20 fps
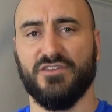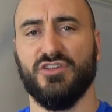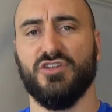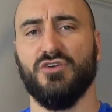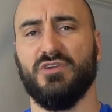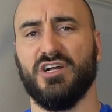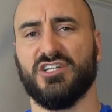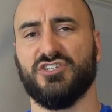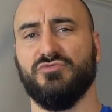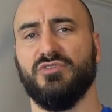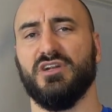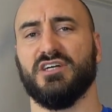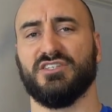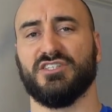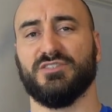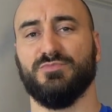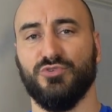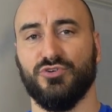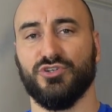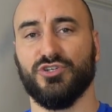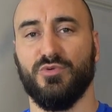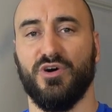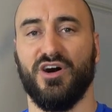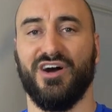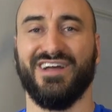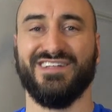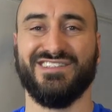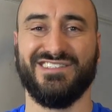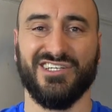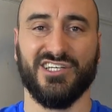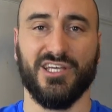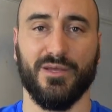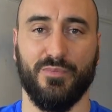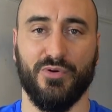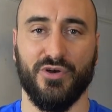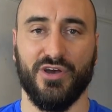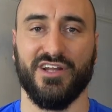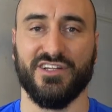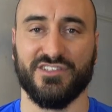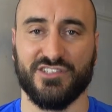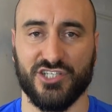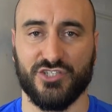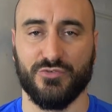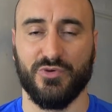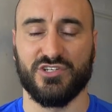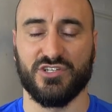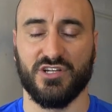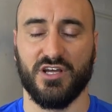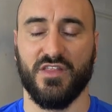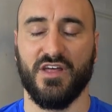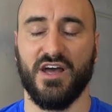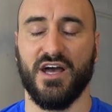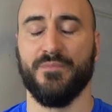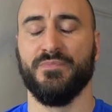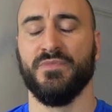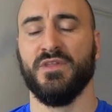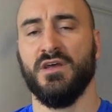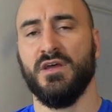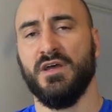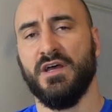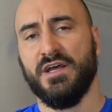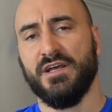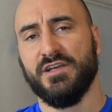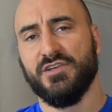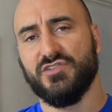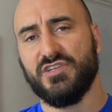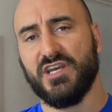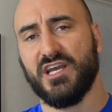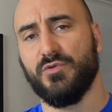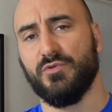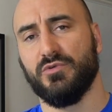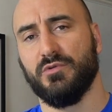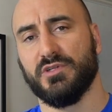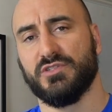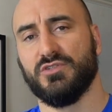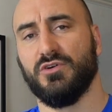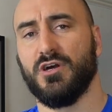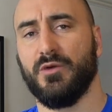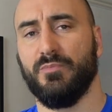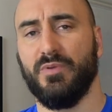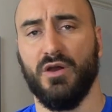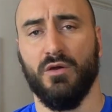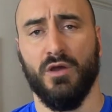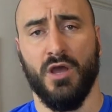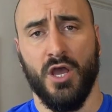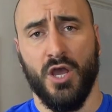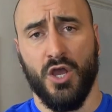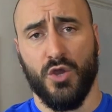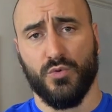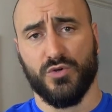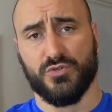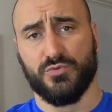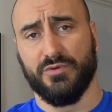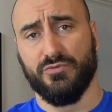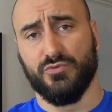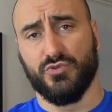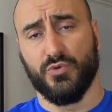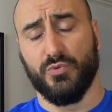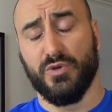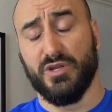and you don't actually realise how small you are until you're put in a situation like that. Second one I want to talk about was we were